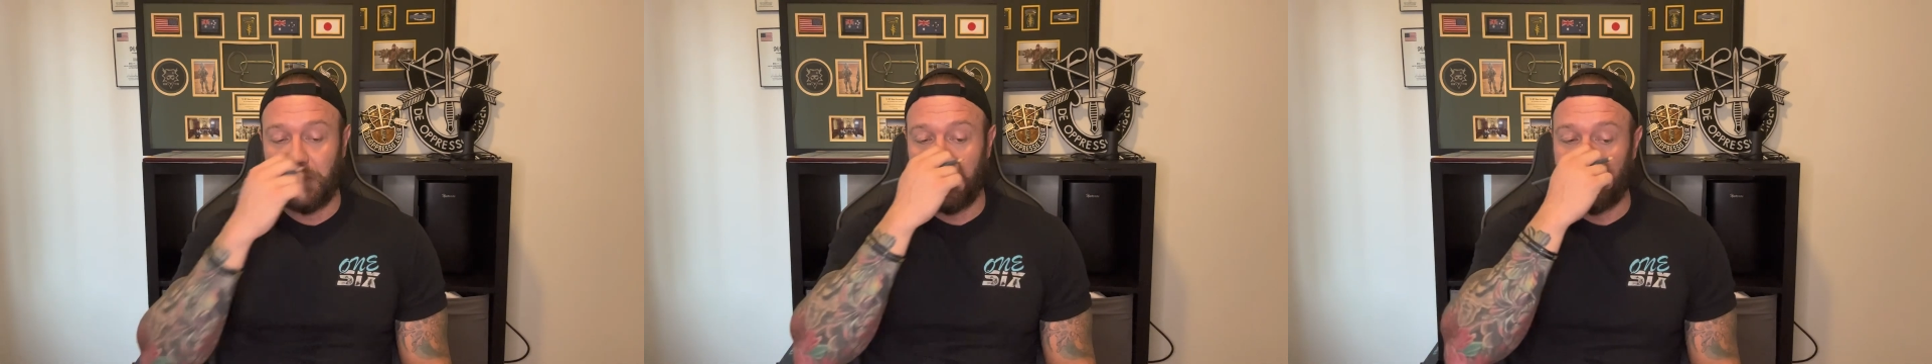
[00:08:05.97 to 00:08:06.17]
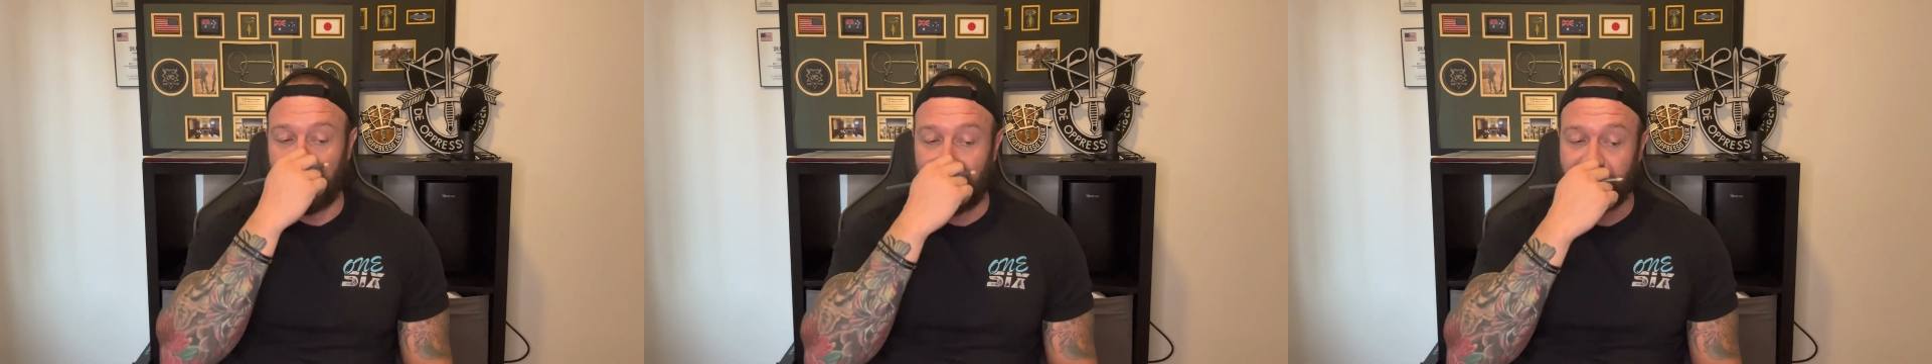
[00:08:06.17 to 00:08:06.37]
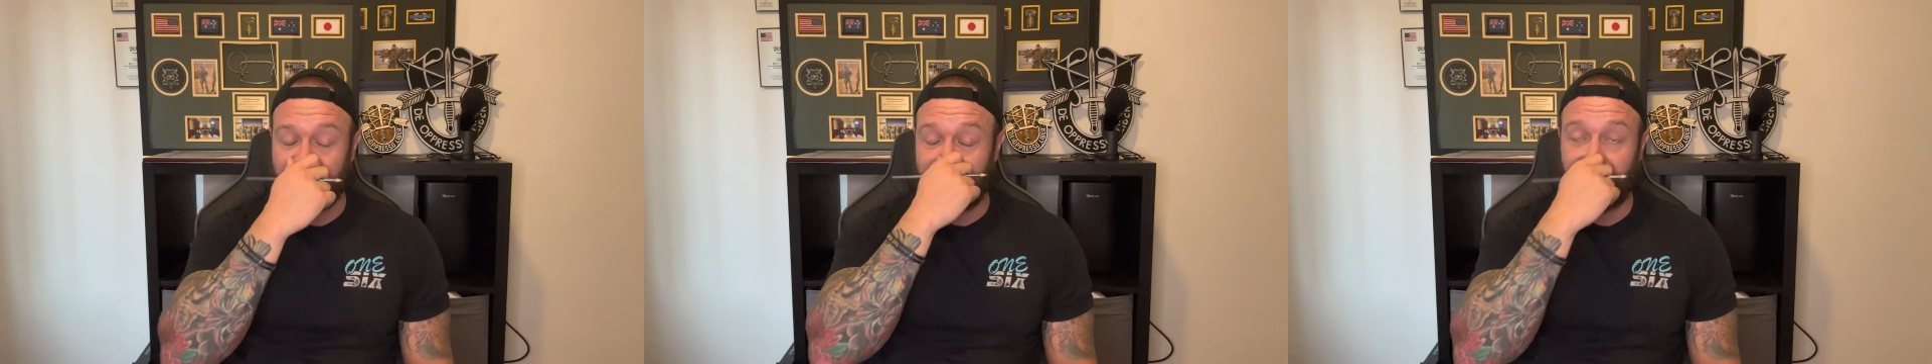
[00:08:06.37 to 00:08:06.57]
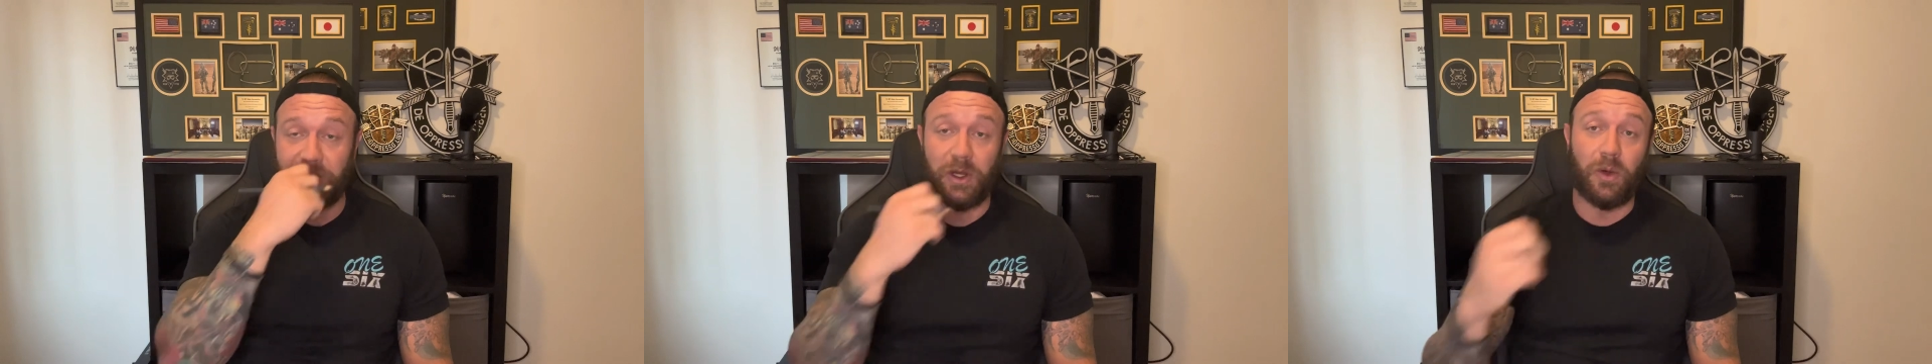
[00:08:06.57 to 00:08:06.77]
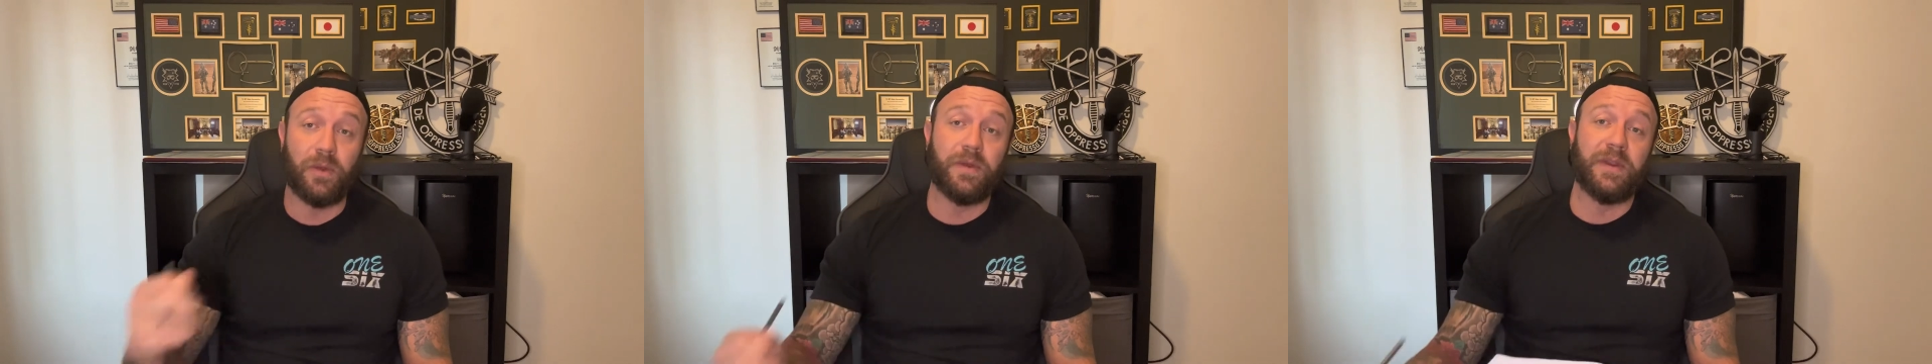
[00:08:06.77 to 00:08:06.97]
um,
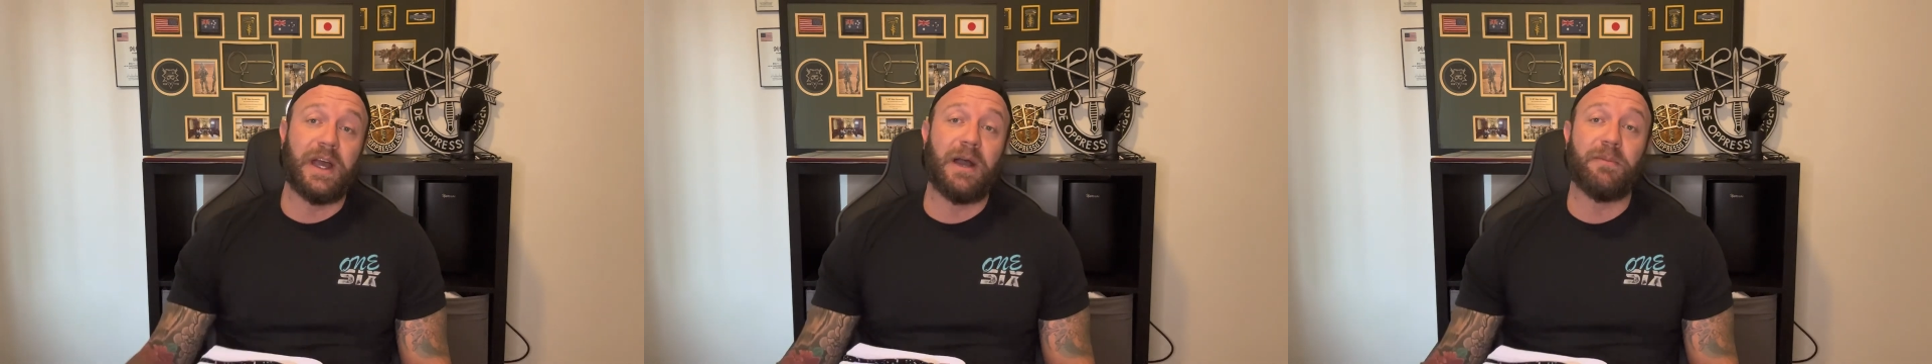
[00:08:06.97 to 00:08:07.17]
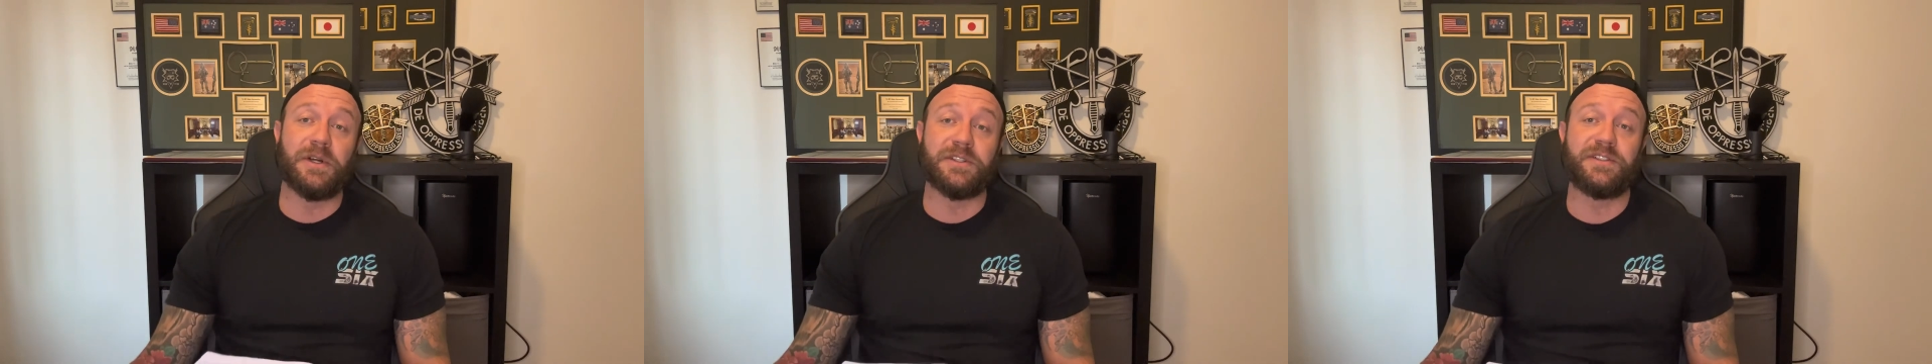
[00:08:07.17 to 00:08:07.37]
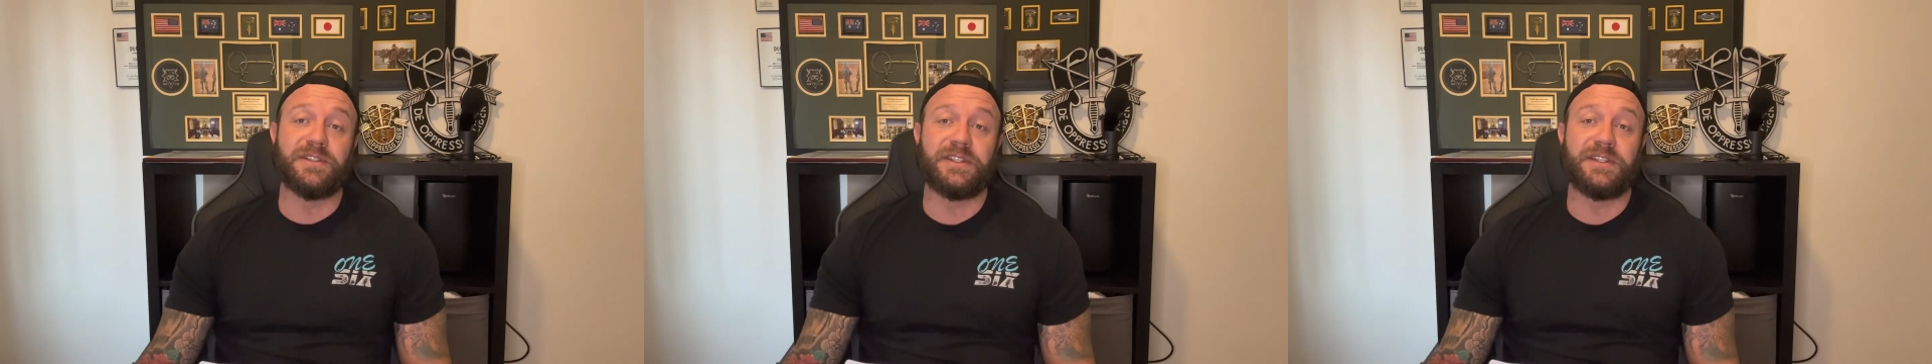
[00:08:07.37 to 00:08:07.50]
devote that much